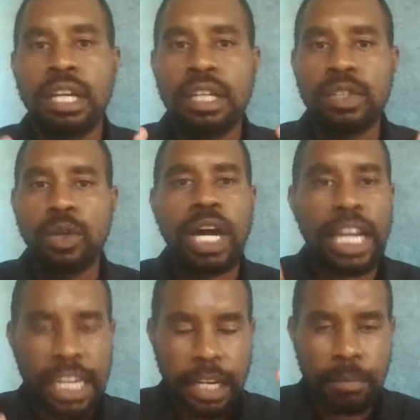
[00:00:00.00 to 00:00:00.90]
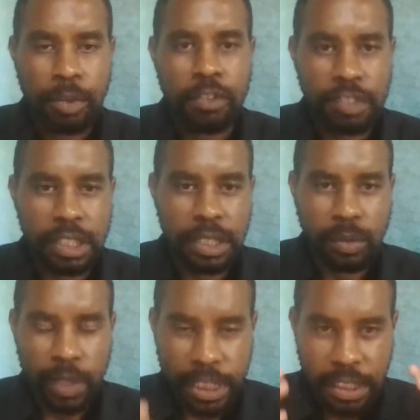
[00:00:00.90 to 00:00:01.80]
you are a non-profit,
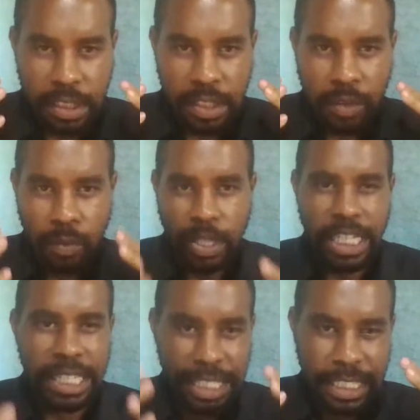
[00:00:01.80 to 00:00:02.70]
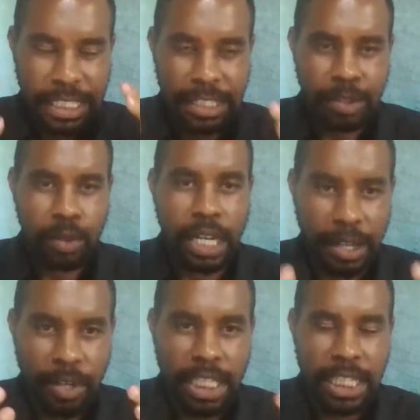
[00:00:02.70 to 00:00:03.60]
which when you are
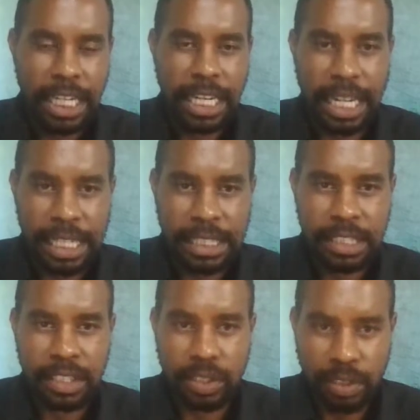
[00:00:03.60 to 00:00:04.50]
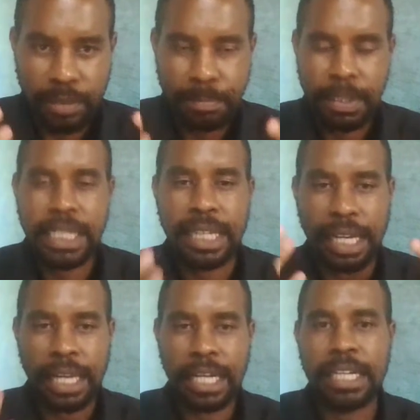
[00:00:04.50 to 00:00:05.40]
awarded a grant, you spend
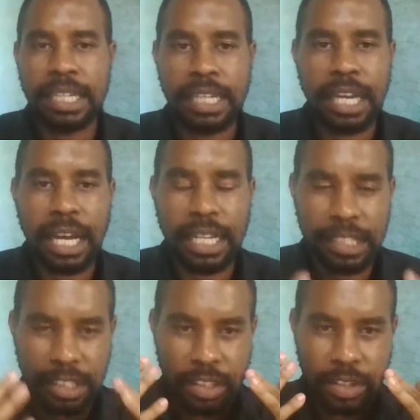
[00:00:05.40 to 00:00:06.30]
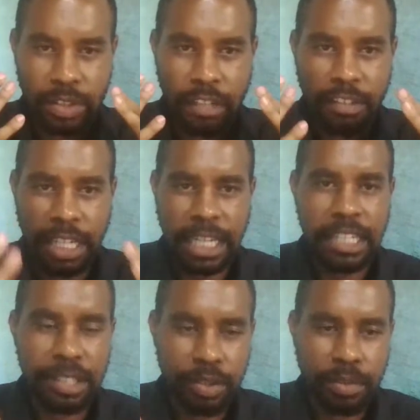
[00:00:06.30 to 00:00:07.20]
grant as you have
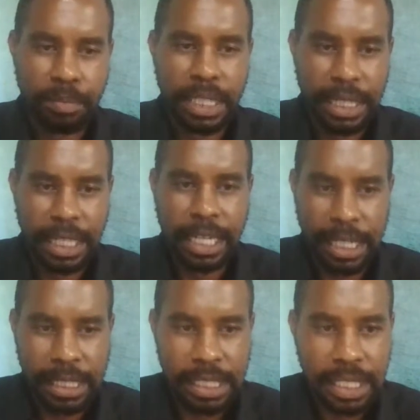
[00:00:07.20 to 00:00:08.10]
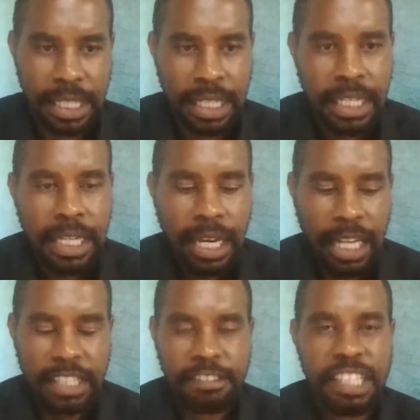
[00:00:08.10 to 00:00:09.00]
agreed to spend the grant.
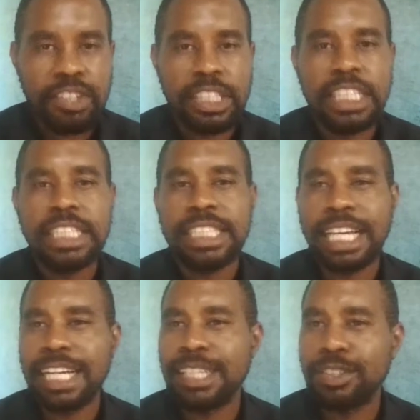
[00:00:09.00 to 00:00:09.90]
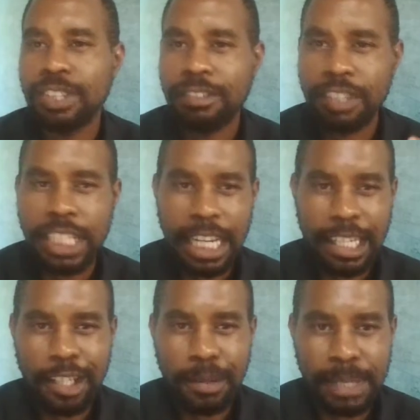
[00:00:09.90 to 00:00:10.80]
And the final thing is that you avoid a
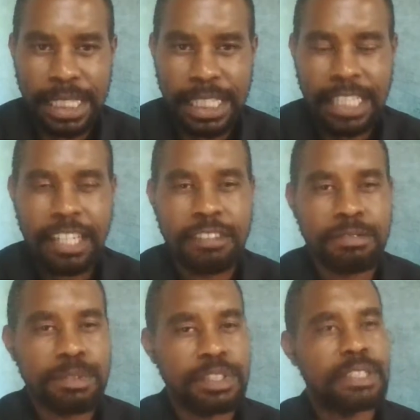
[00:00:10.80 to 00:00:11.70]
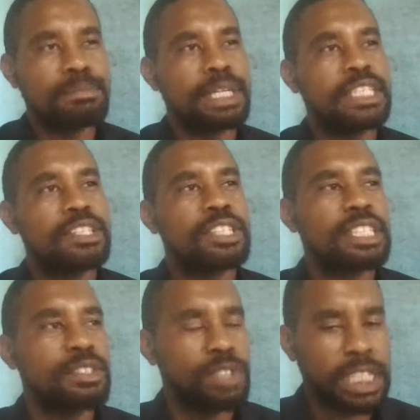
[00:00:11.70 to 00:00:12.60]
legal mess. As I've
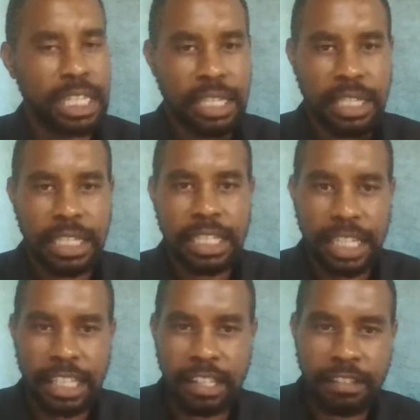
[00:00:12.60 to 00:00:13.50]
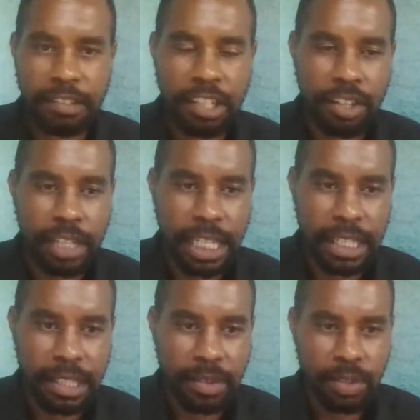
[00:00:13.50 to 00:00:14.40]
mentioned with the state and the federal
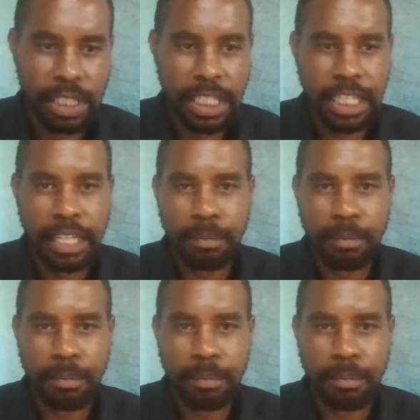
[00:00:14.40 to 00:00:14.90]
grant, what ends up